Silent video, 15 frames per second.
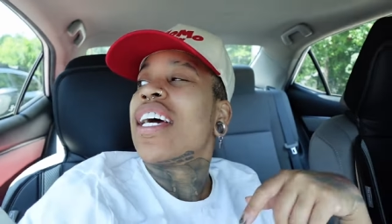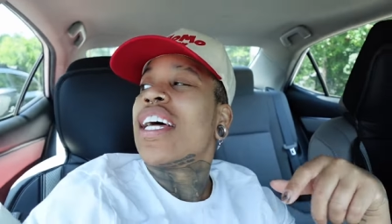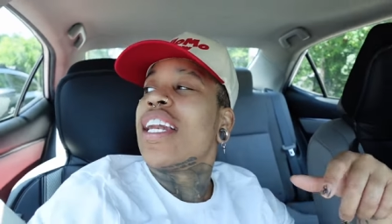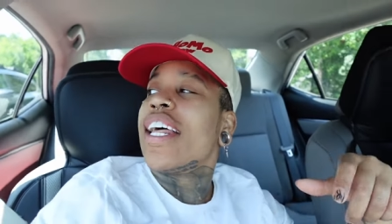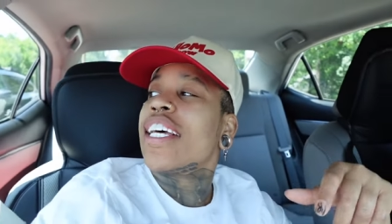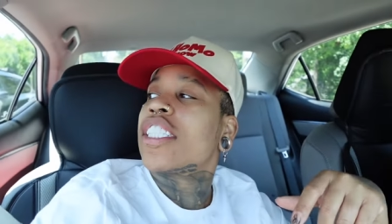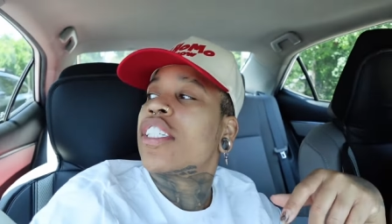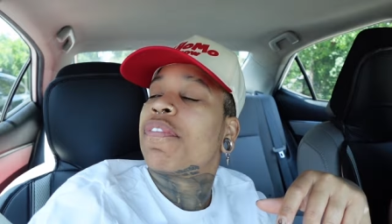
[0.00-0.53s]
Woo,
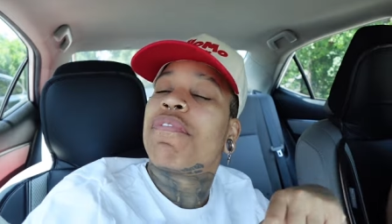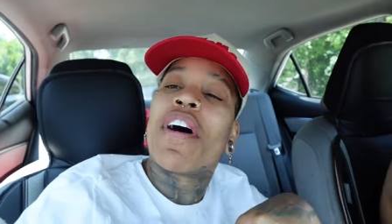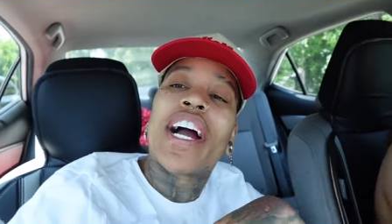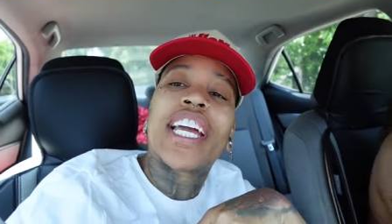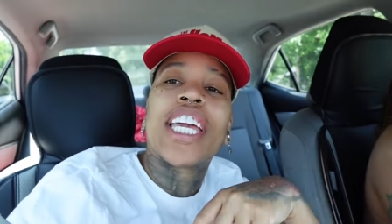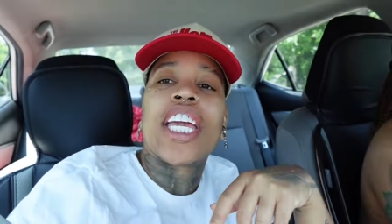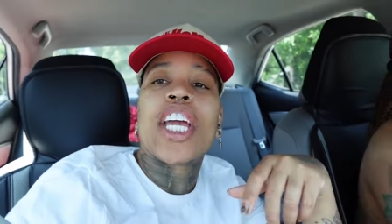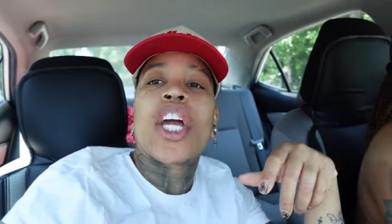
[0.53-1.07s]
let's
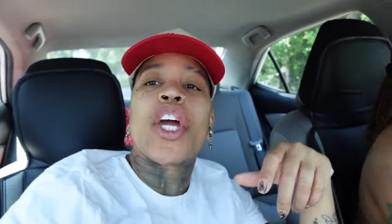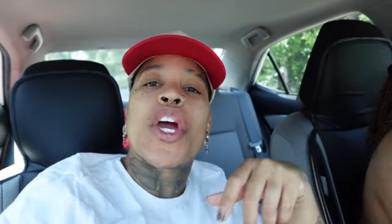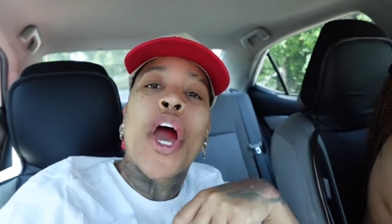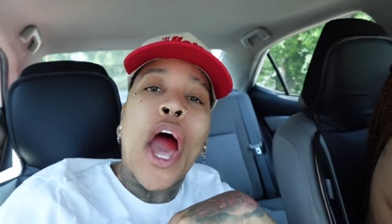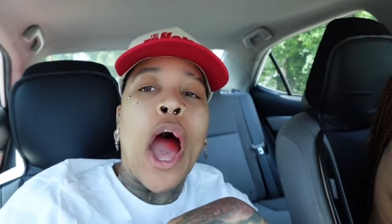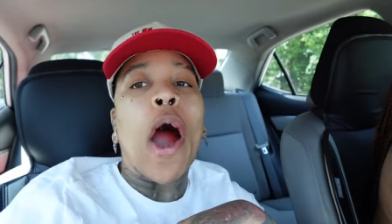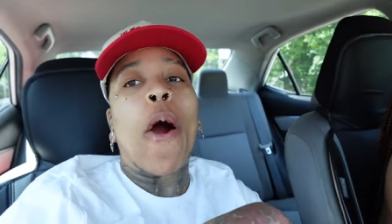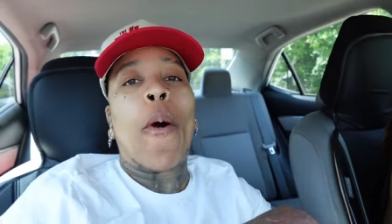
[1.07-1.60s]
fucking go.
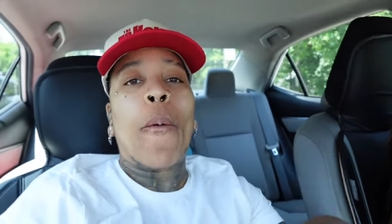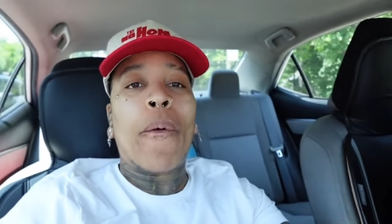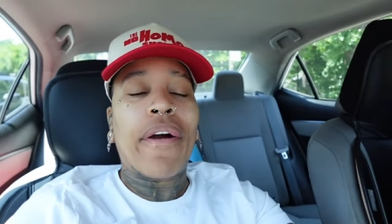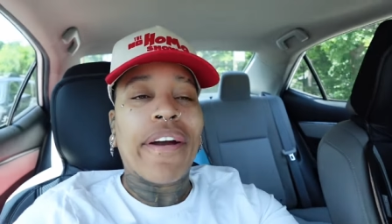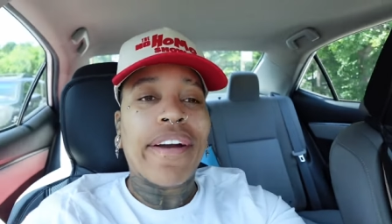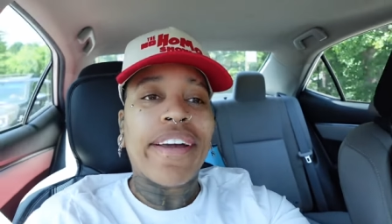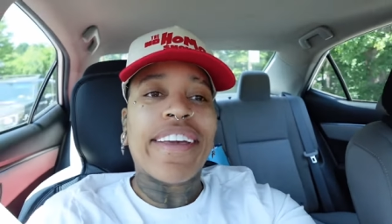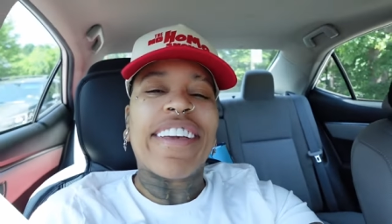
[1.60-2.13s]
Job,
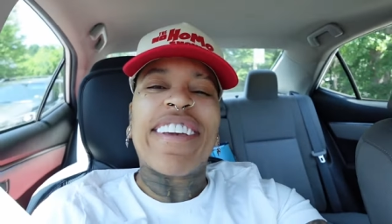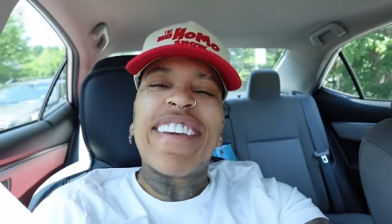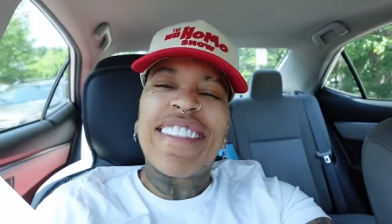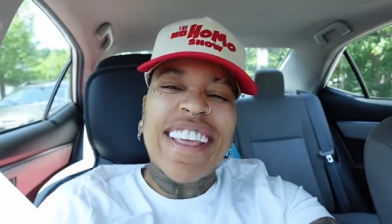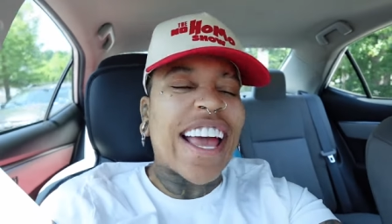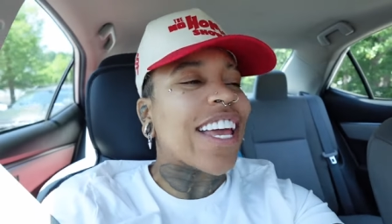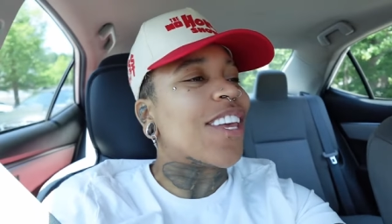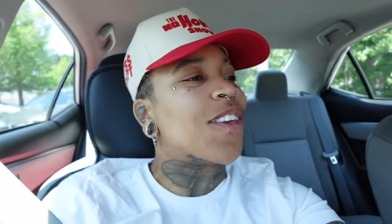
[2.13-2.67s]
baby.
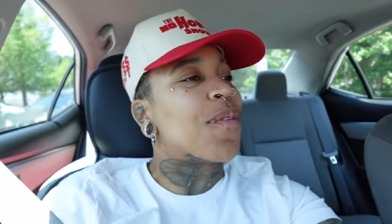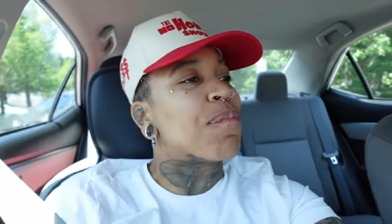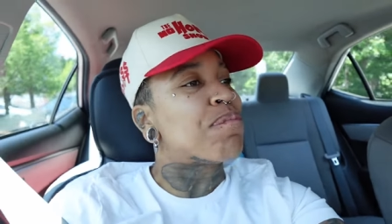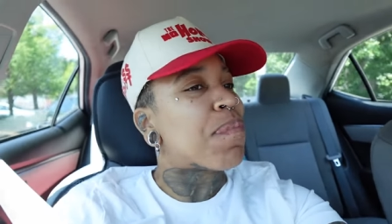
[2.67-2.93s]
Thank job,